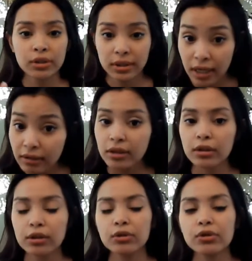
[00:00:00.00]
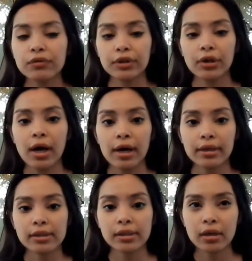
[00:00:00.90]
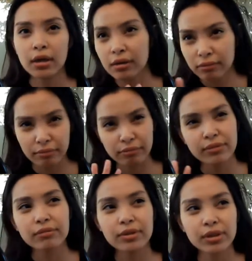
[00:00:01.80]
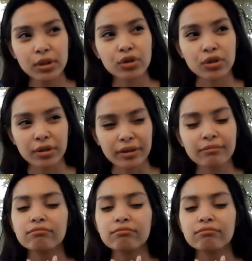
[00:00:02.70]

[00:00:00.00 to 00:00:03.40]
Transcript: technically use for your eyes. Usually.